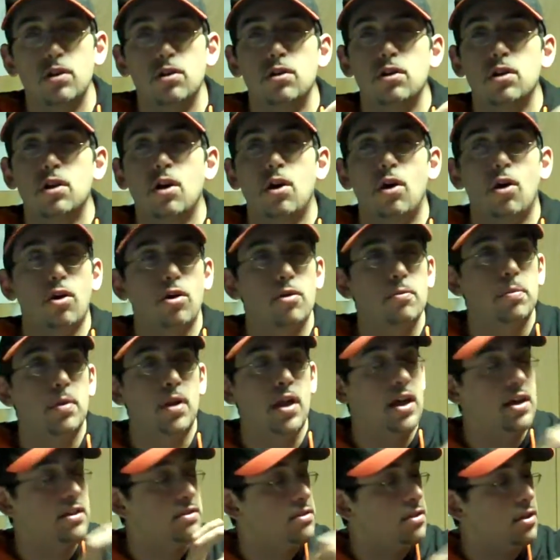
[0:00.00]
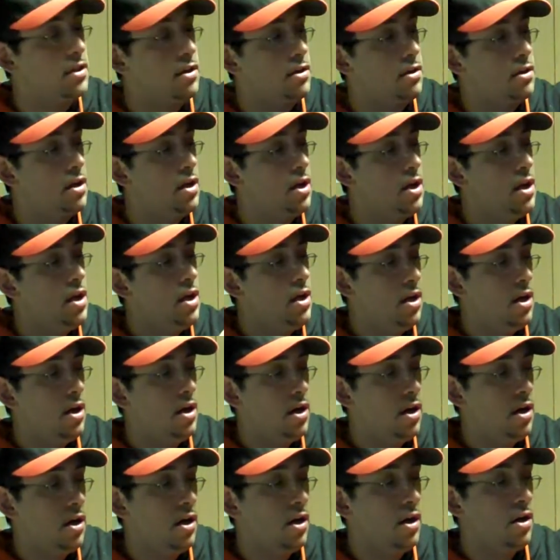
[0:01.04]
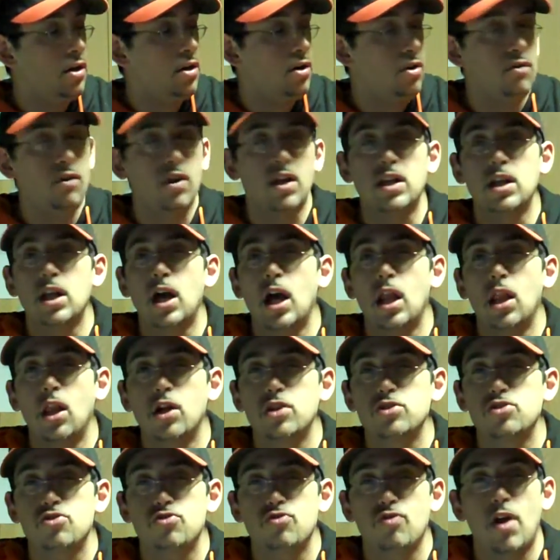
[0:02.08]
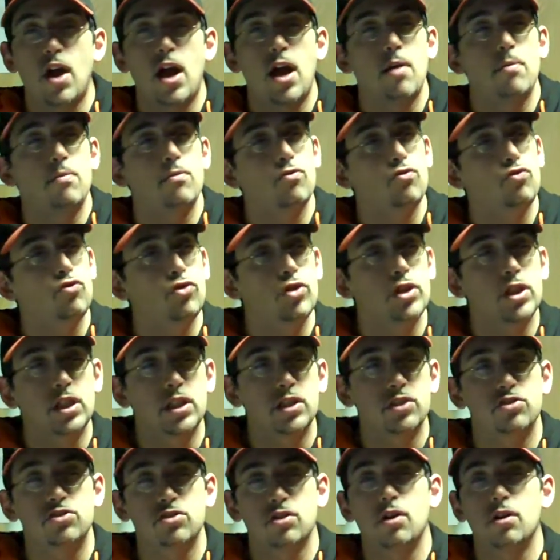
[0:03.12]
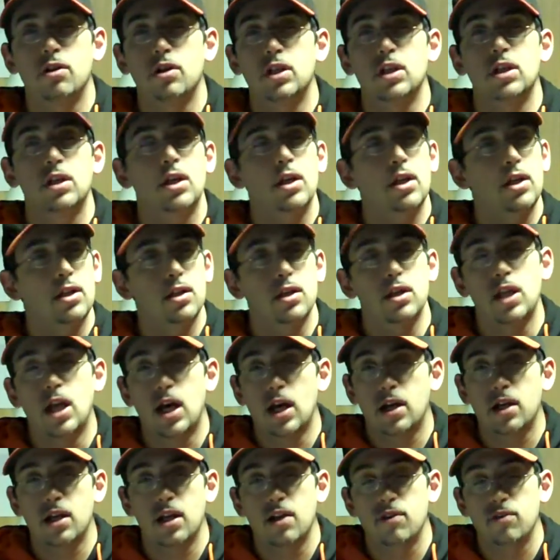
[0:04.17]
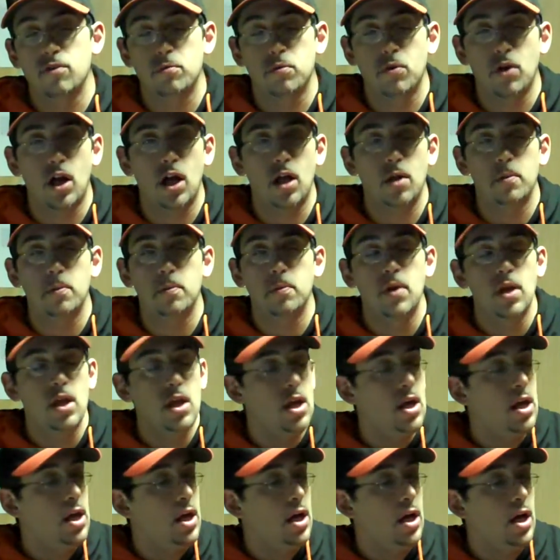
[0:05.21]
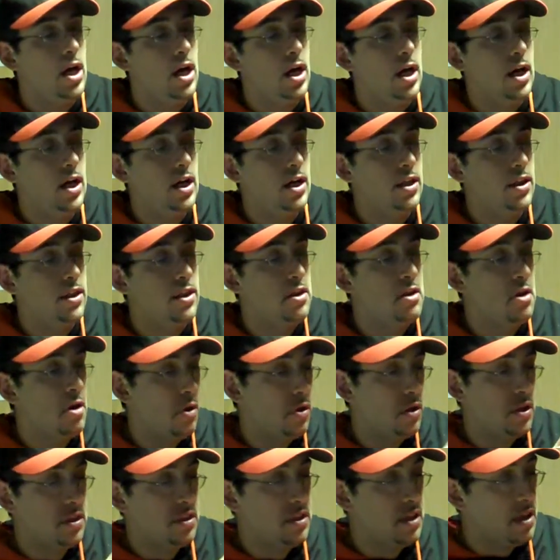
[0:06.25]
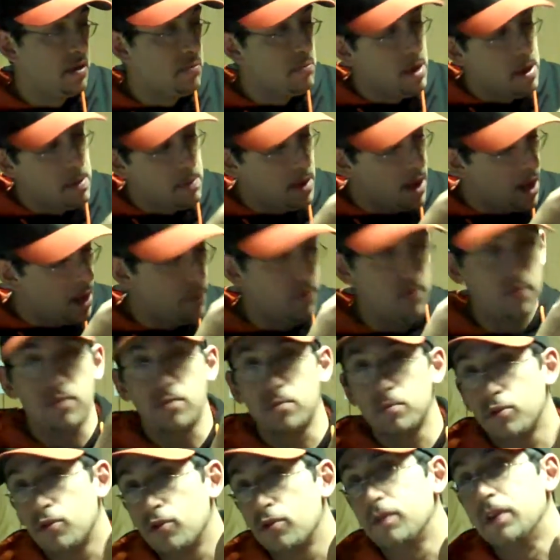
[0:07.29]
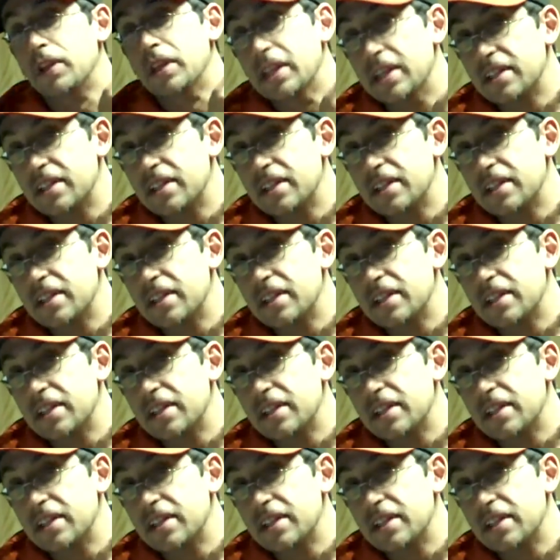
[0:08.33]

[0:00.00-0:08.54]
hook, hard plastic, uh, great nylon strap, really sturdy, not going to have a problem. Uh, the only thing maybe I would have improved in